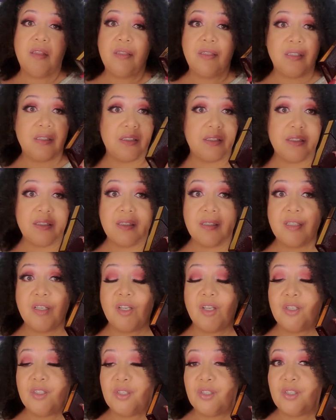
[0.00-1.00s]
This is
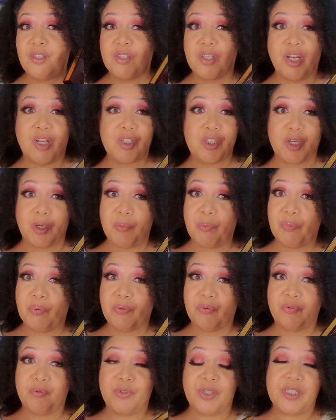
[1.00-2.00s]
such a
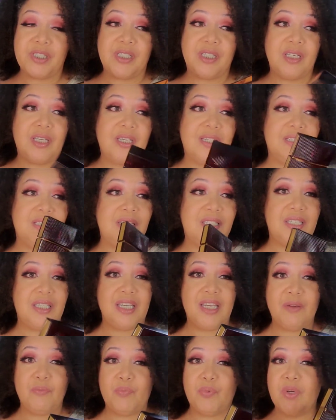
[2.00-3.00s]
pretty
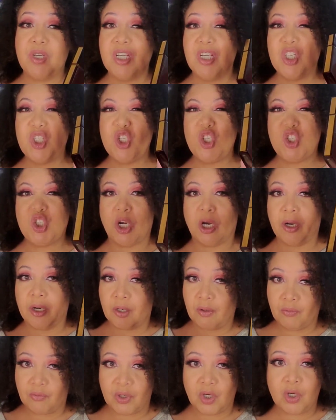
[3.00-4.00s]
deep
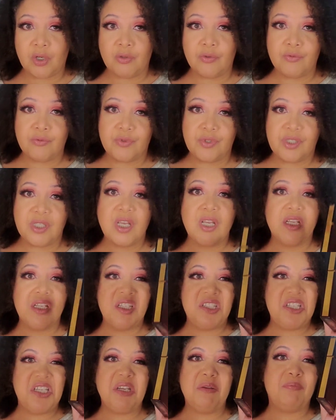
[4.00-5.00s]
dark rose.
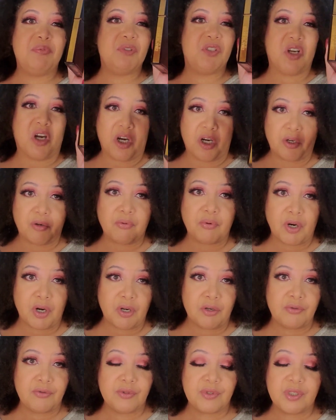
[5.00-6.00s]
Deep dark
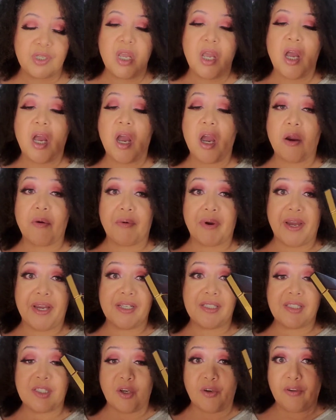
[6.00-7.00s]
rose. All
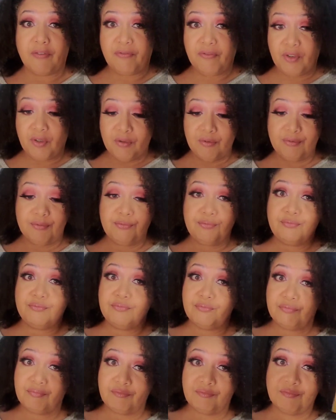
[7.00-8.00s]
right, so if you
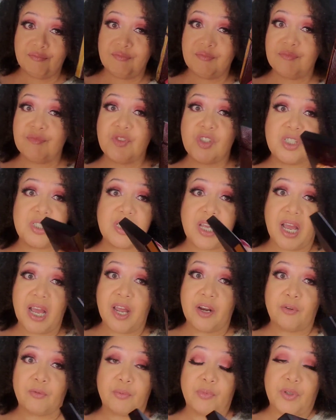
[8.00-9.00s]
just an
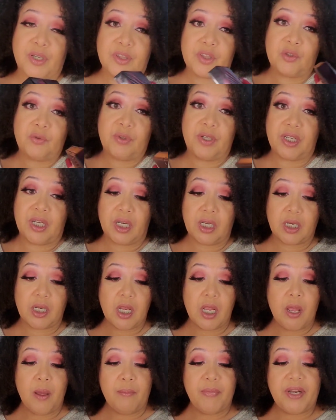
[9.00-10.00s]
honorable, I threw it in.
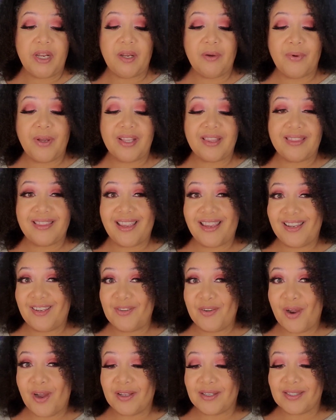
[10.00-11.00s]
But anyway, thank
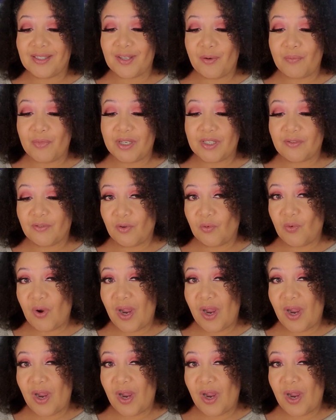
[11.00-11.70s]
you all so much for